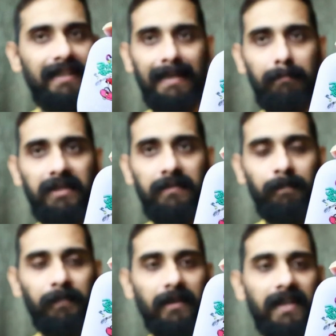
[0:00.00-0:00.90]
lemon.
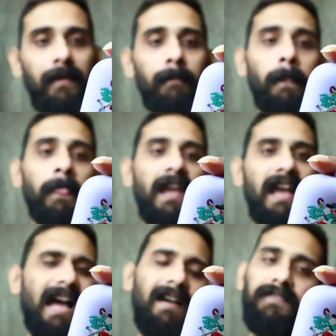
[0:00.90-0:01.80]
Okay,
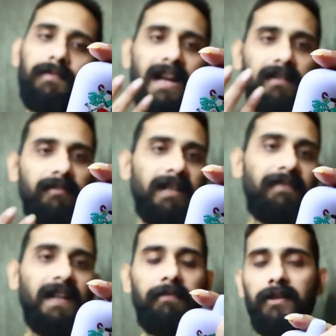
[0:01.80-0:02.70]
I have tried three
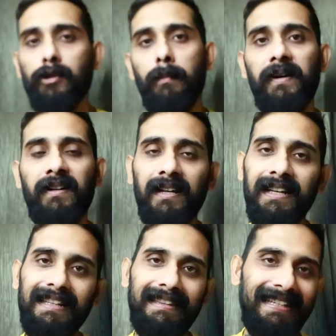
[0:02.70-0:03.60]
flavors of it.
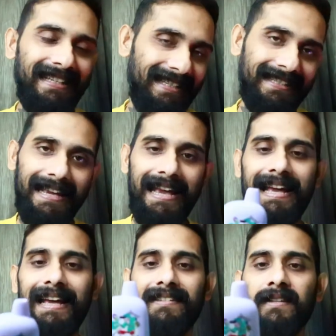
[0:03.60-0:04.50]
These
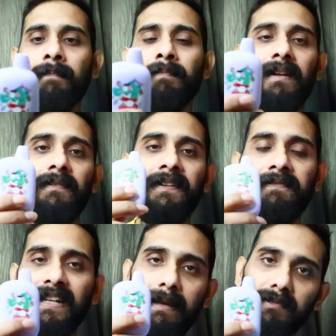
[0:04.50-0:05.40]
has
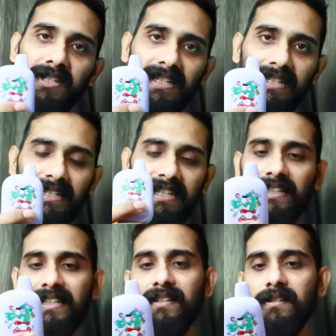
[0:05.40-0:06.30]
50 mg
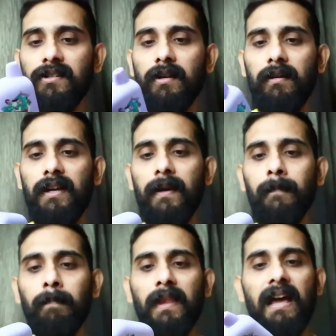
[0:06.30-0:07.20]
nicotines. Okay,
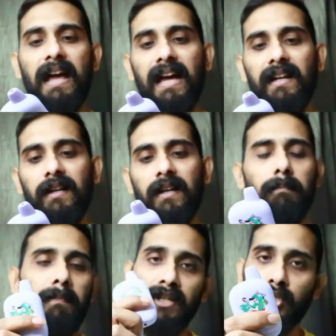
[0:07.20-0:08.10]
and
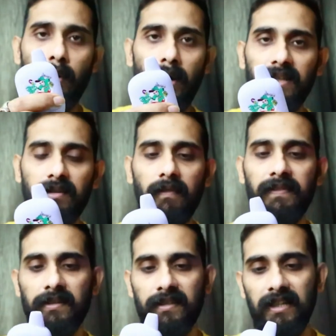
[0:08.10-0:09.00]
mesh coils,
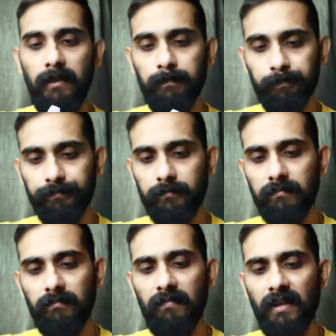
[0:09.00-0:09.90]
obviously.
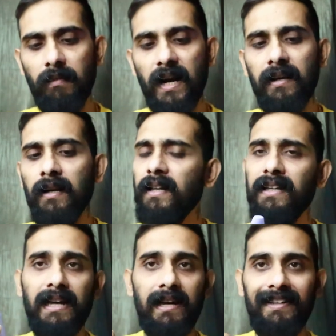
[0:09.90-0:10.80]
All right,
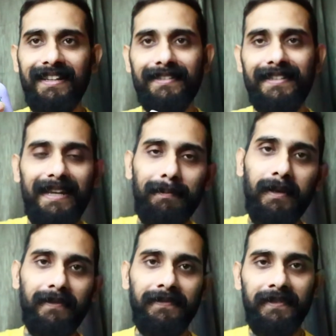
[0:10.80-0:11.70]
yeah, let's take a
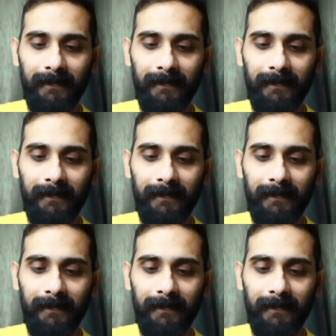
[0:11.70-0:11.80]
puff.